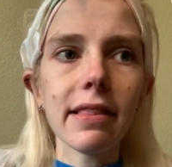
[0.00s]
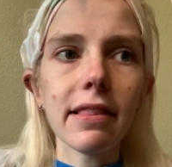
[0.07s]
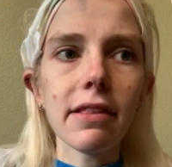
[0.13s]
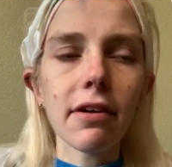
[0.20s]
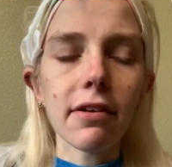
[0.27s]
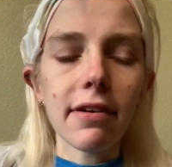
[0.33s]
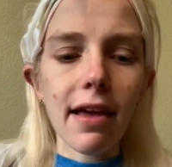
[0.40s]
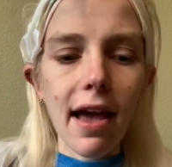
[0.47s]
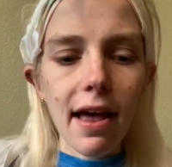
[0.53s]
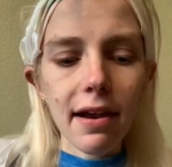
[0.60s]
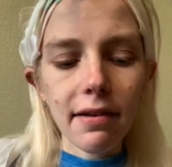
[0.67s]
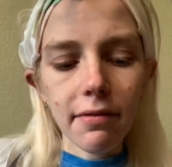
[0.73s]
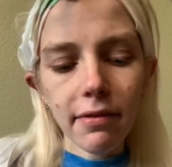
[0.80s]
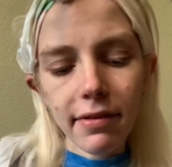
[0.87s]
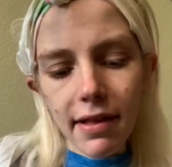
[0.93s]
her dad
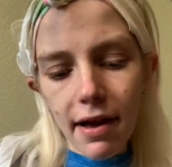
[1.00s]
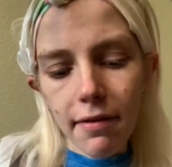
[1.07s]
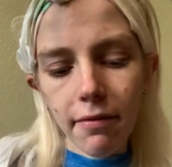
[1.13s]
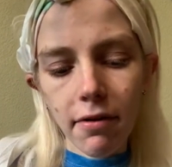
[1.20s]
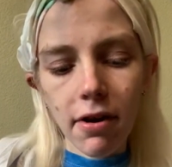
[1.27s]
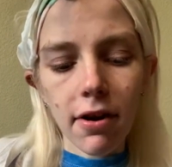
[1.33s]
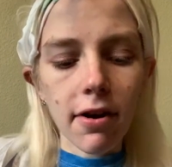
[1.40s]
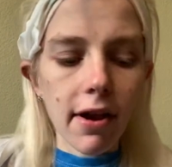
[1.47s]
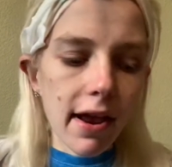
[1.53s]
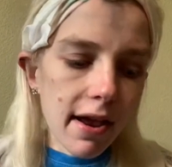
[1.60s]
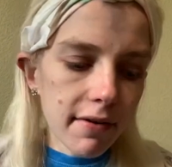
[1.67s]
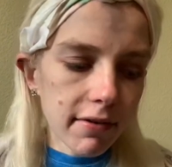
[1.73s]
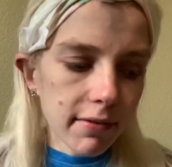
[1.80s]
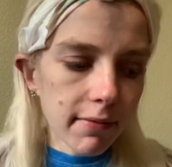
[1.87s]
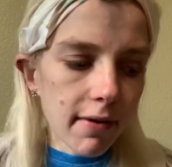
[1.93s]
was at work, her aunt
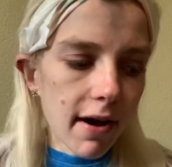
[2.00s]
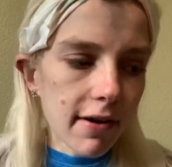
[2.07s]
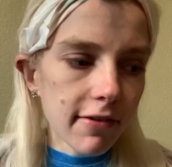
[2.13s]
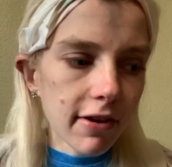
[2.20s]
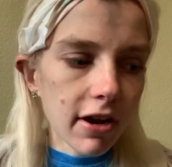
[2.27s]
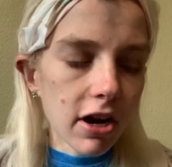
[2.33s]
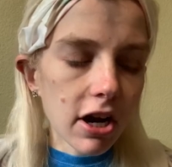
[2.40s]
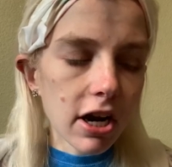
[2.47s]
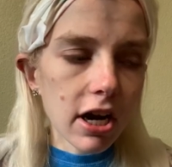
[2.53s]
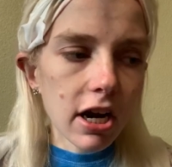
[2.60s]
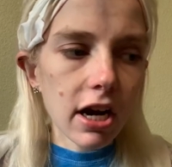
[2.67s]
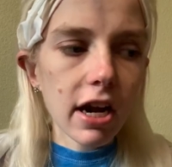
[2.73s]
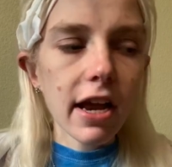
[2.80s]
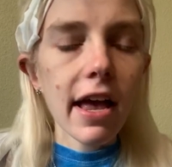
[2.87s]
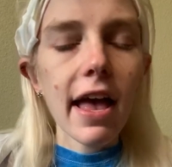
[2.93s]
was watching her,